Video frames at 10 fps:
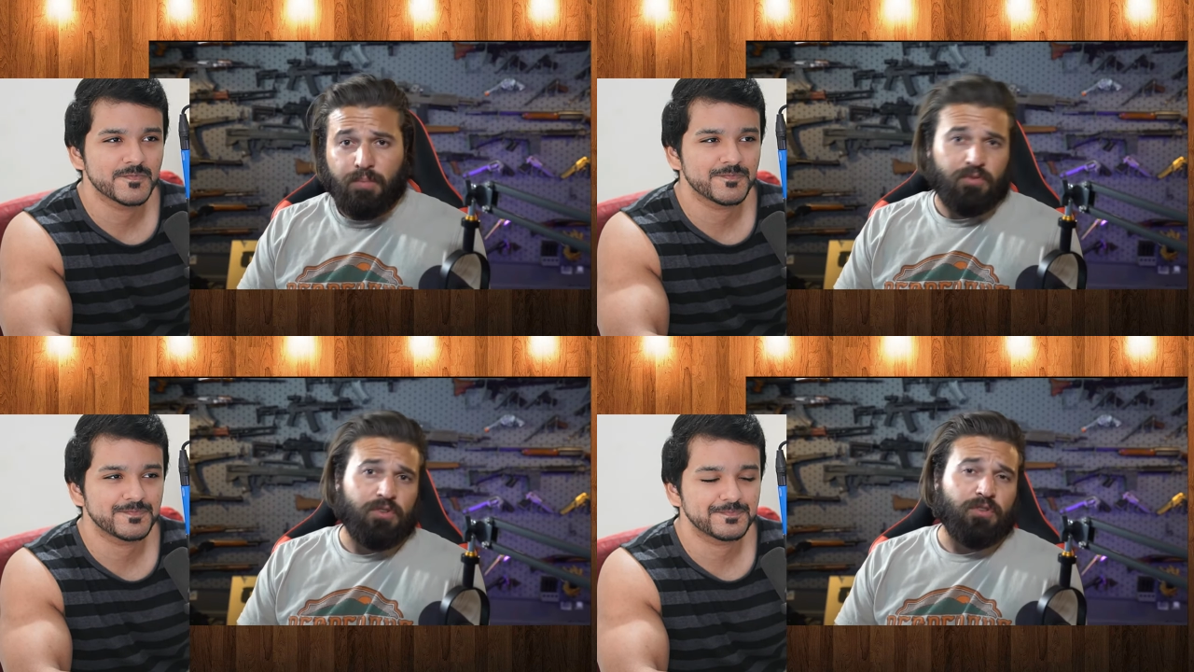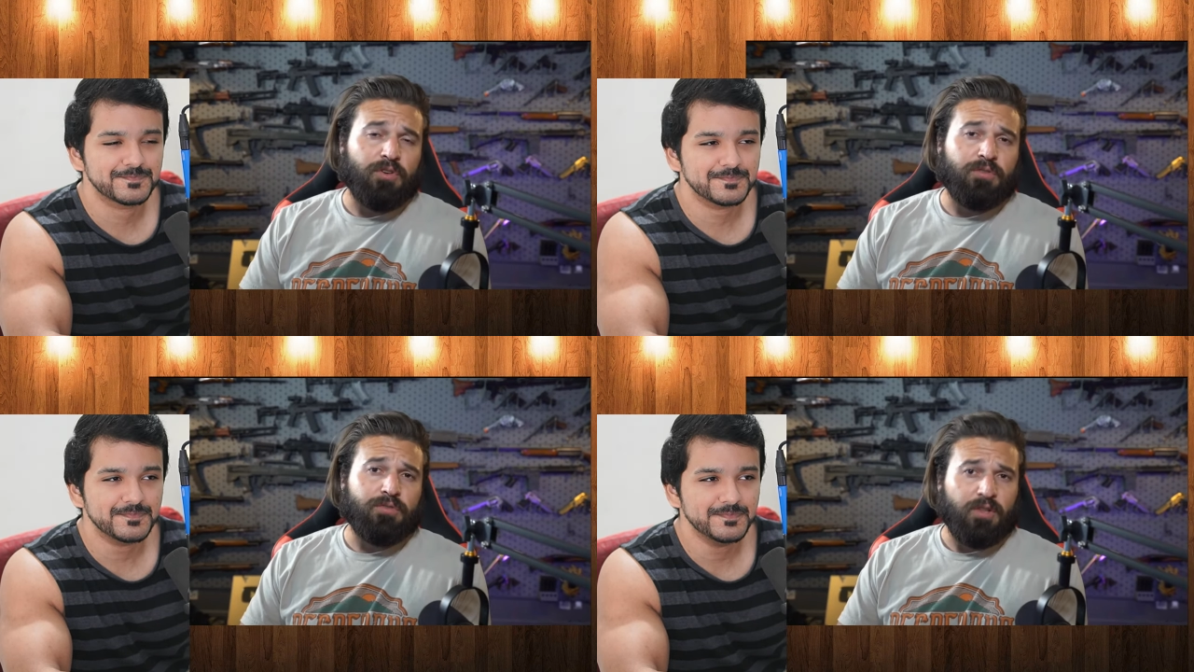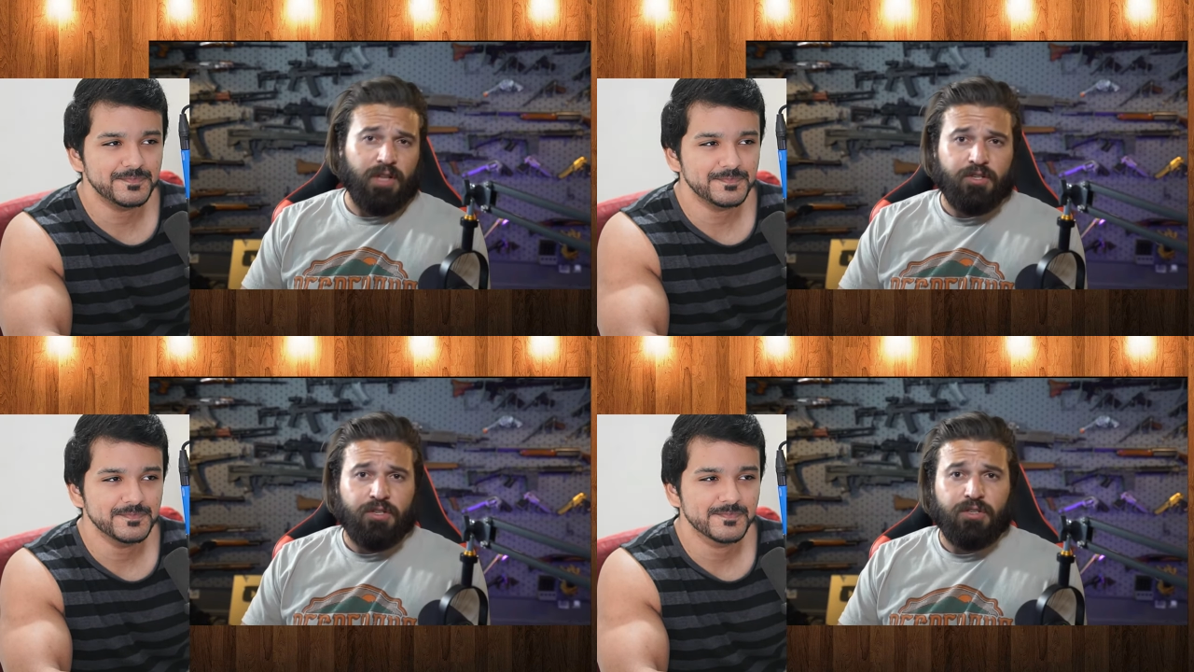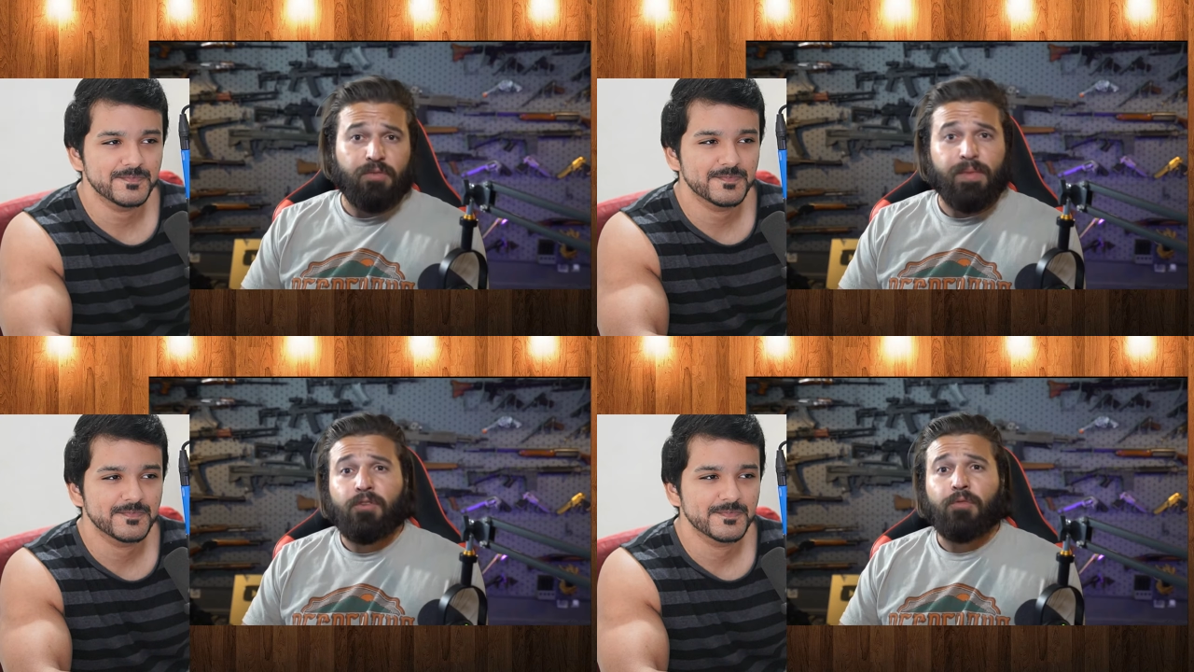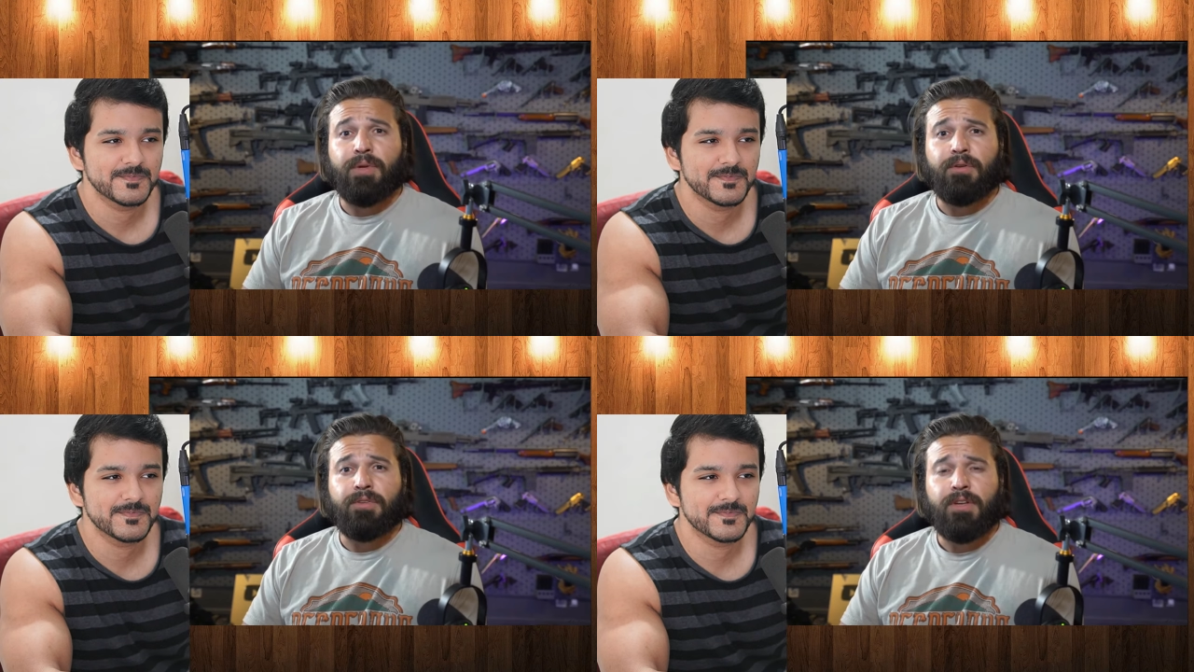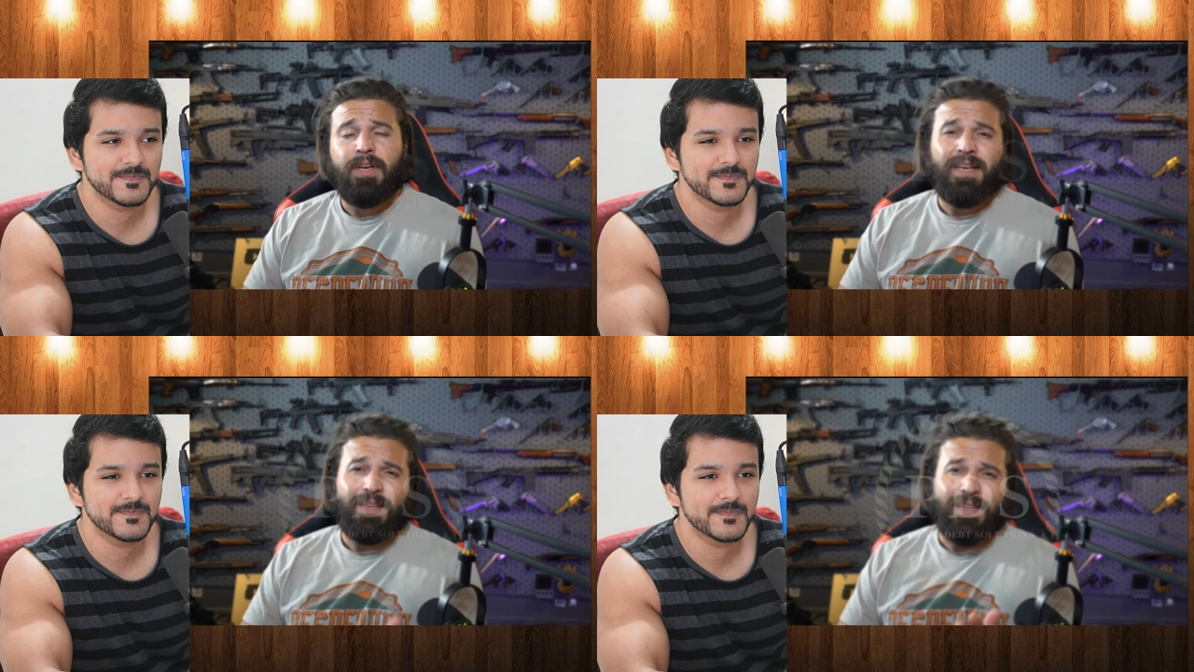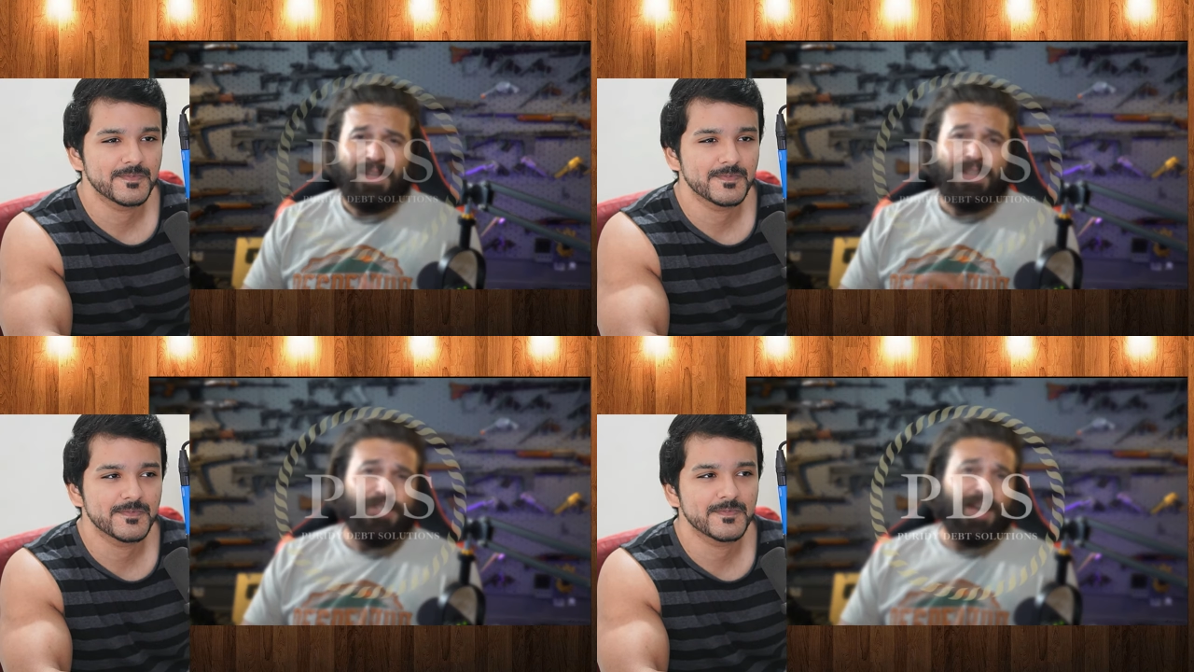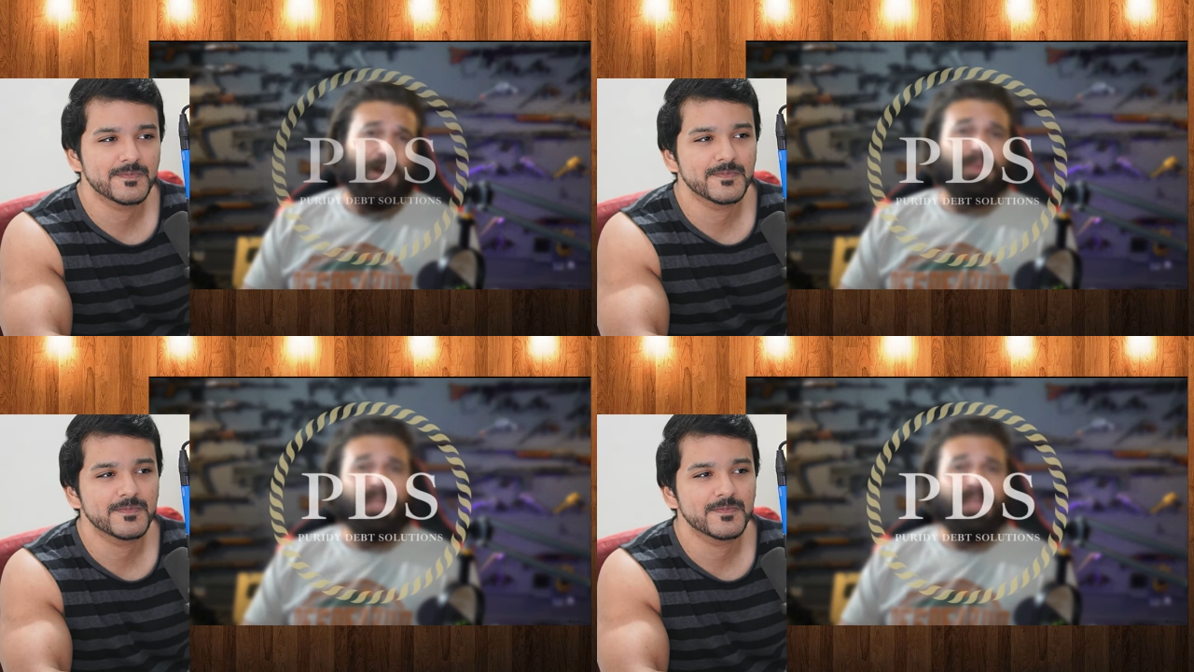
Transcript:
Speaker 1: personal loans, collections, or medical bills, you need to check out